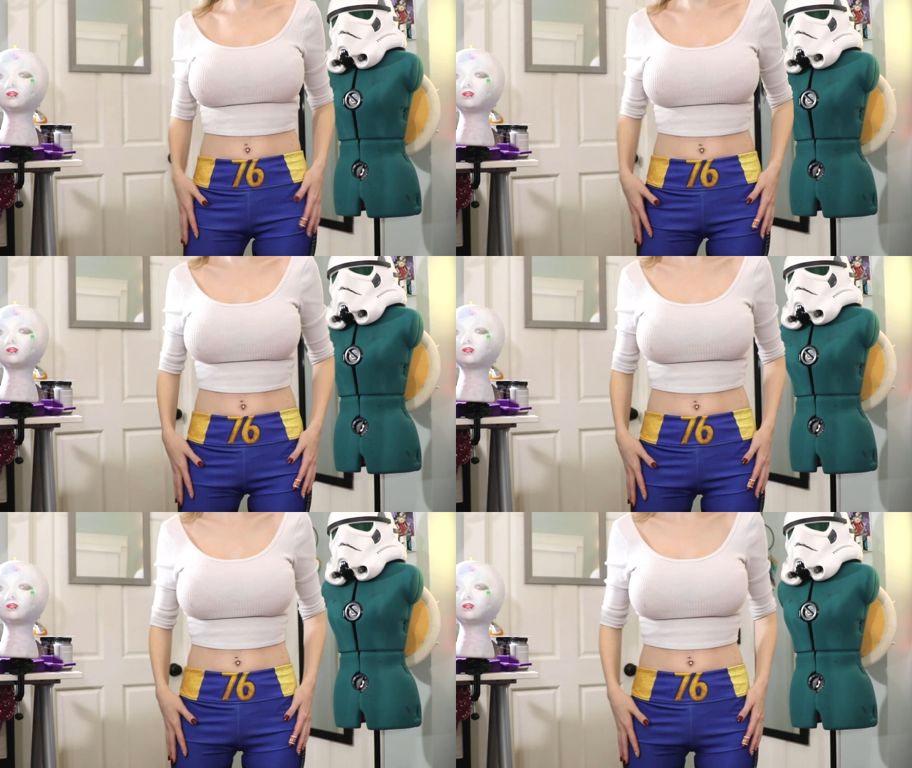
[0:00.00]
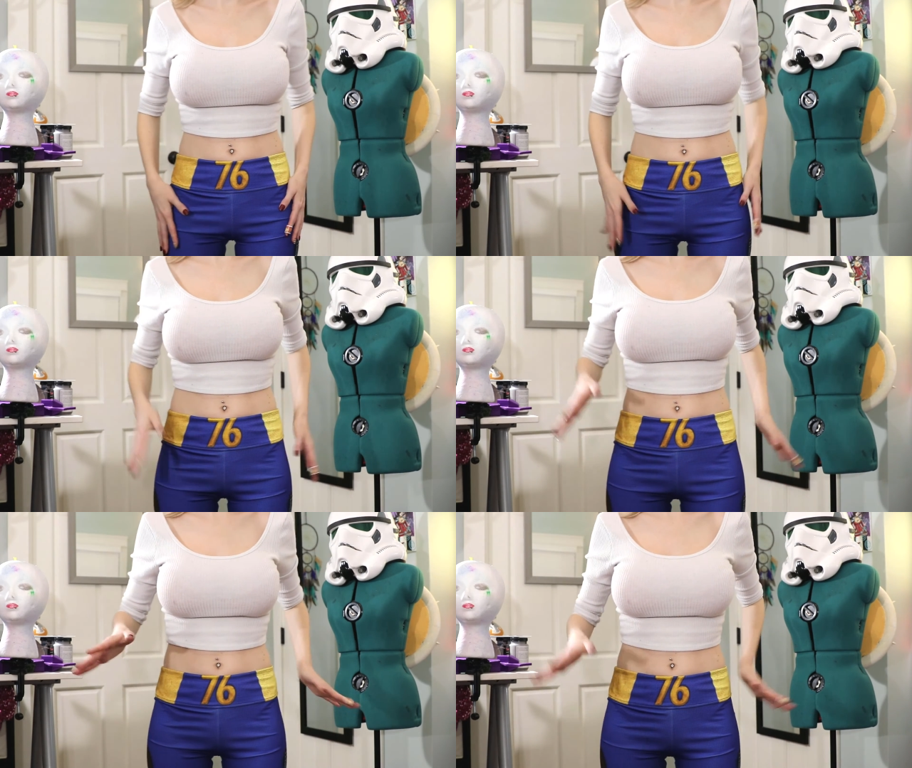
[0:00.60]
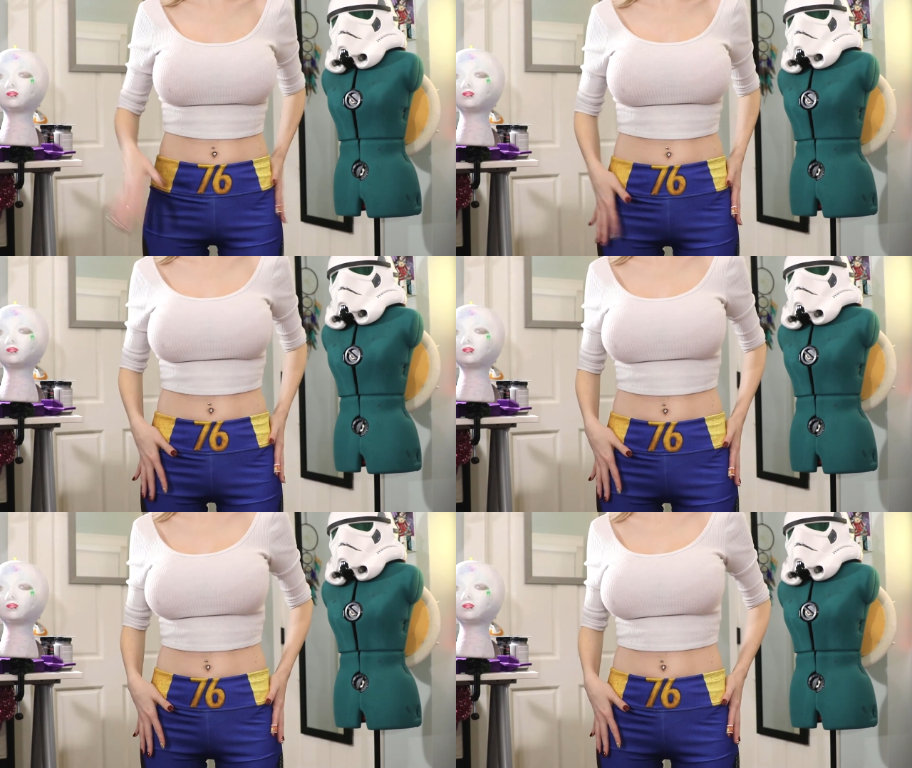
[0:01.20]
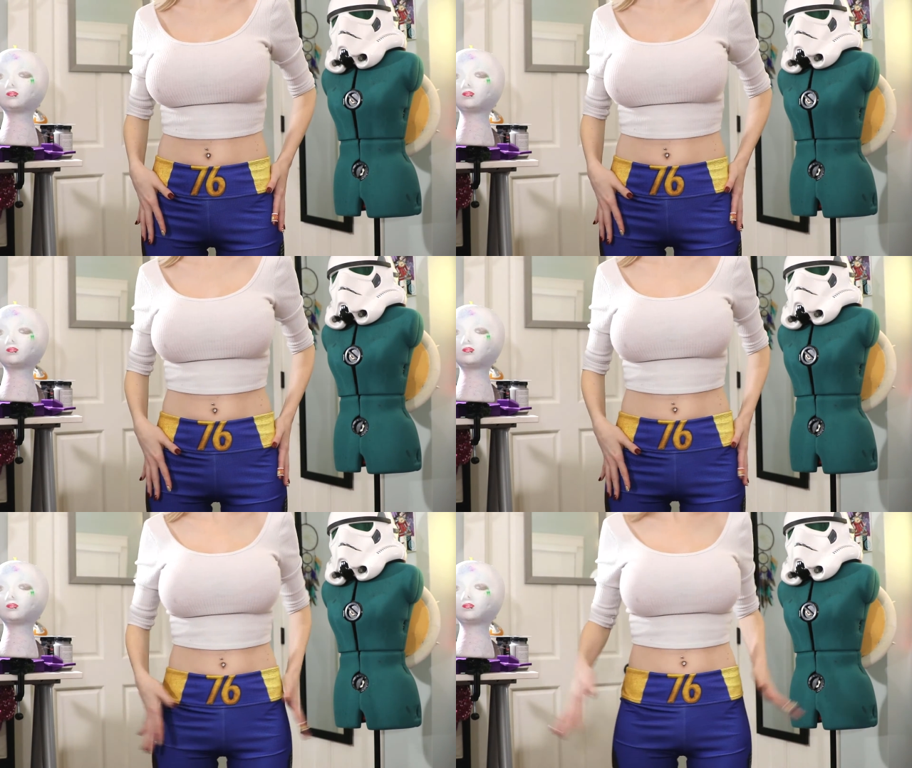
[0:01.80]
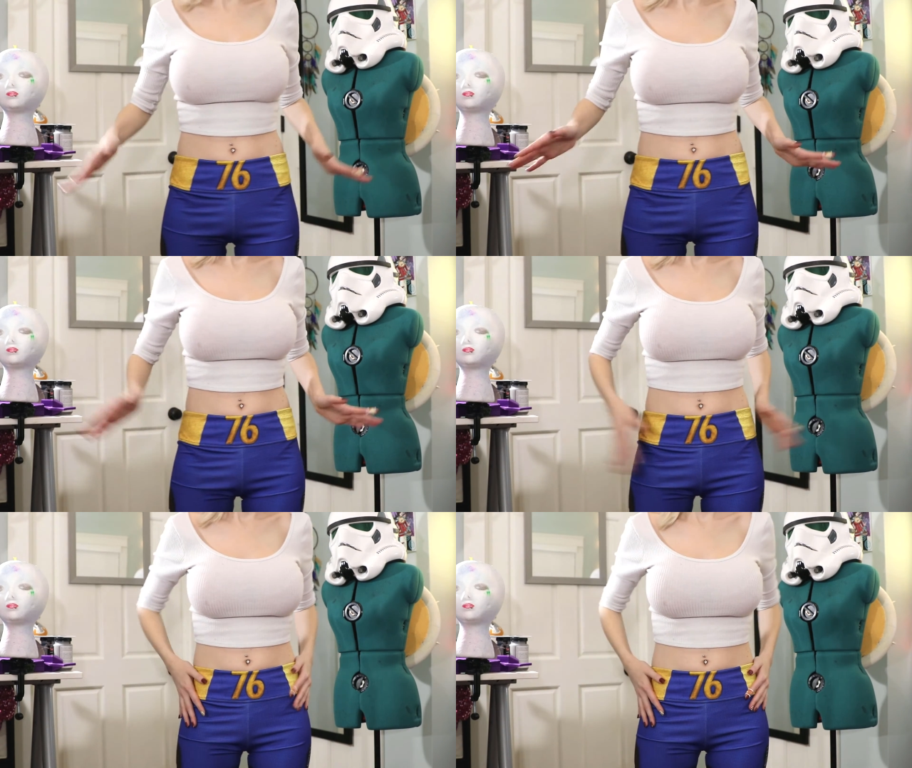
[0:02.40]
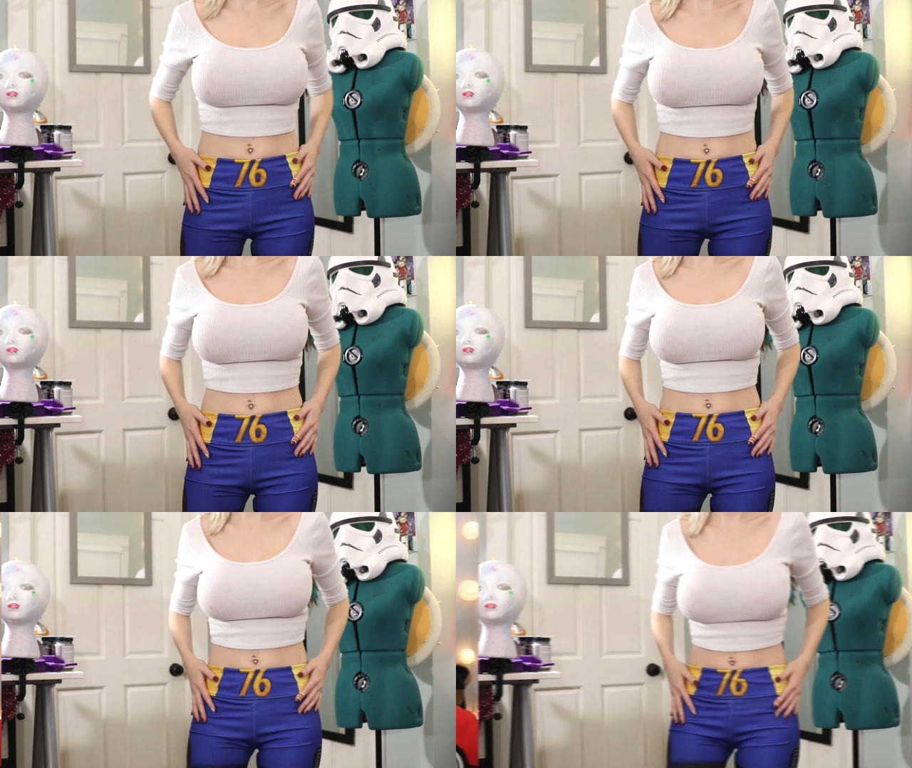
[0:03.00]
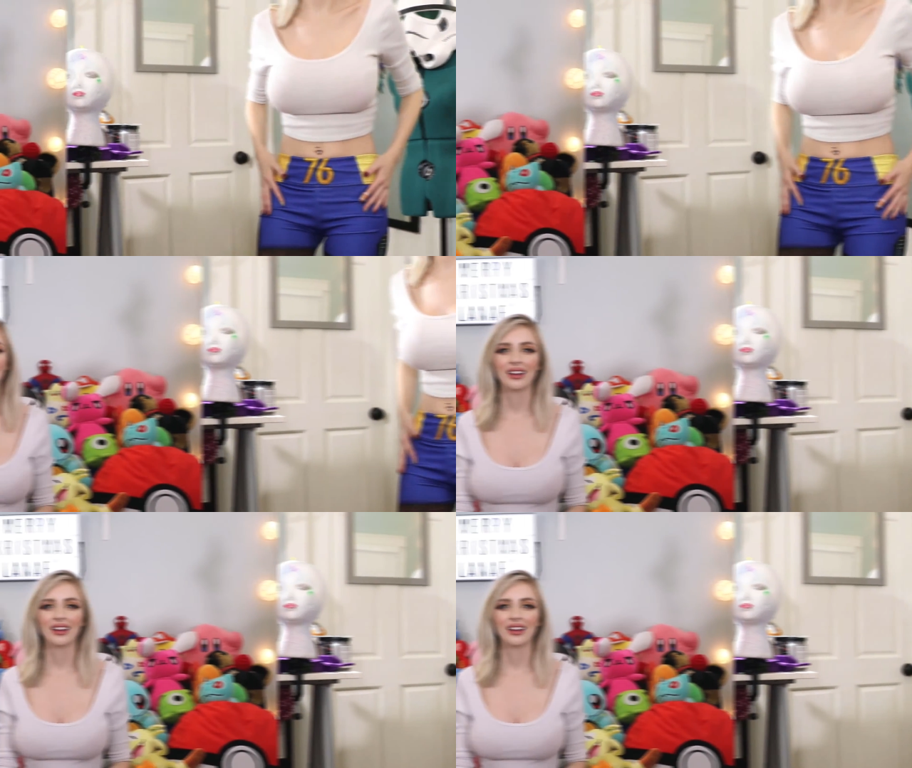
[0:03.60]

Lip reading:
Nobody's mouth can be seen.